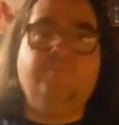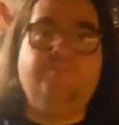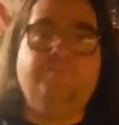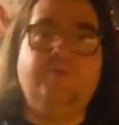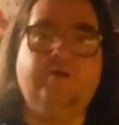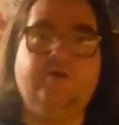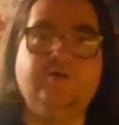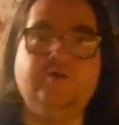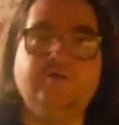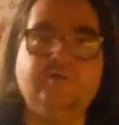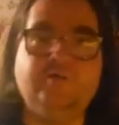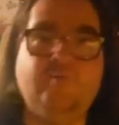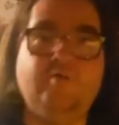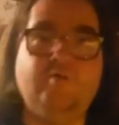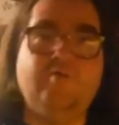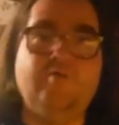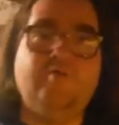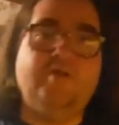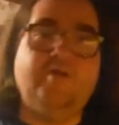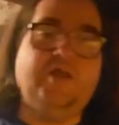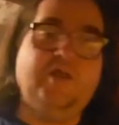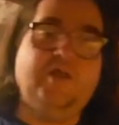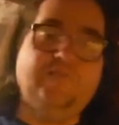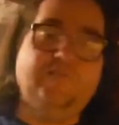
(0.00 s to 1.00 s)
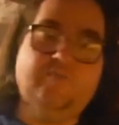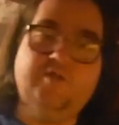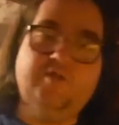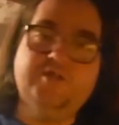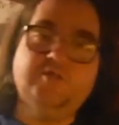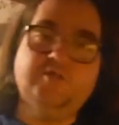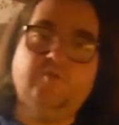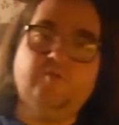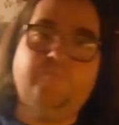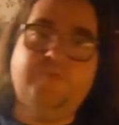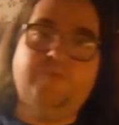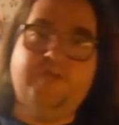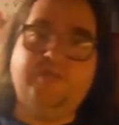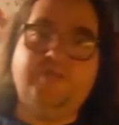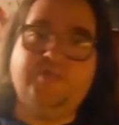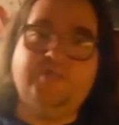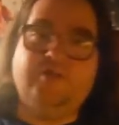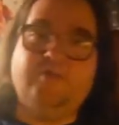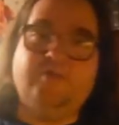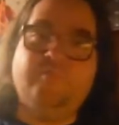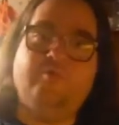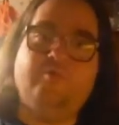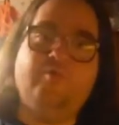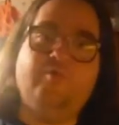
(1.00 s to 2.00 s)
peer support recoveries or
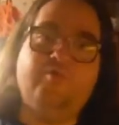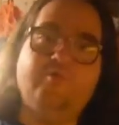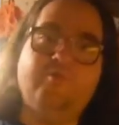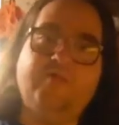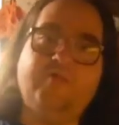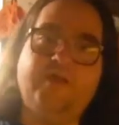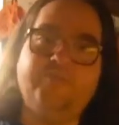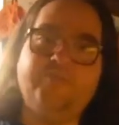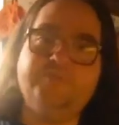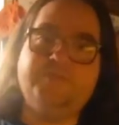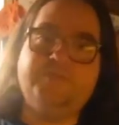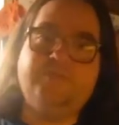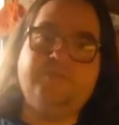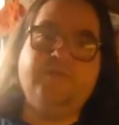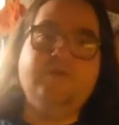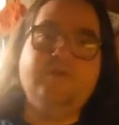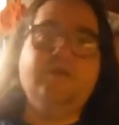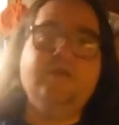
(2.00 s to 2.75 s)
PSR programs